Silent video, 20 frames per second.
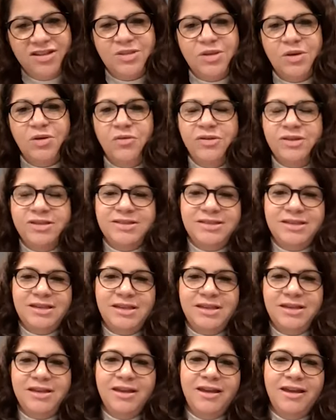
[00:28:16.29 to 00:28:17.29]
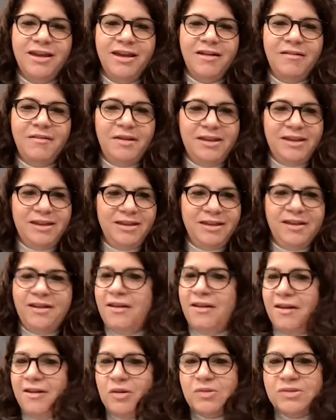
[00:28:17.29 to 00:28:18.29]
So we see like
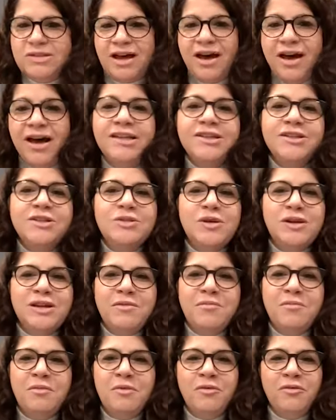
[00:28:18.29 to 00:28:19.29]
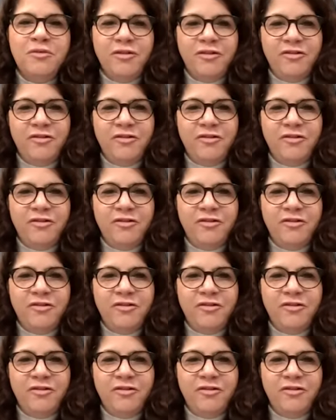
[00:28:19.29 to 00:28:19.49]
those 120 boom,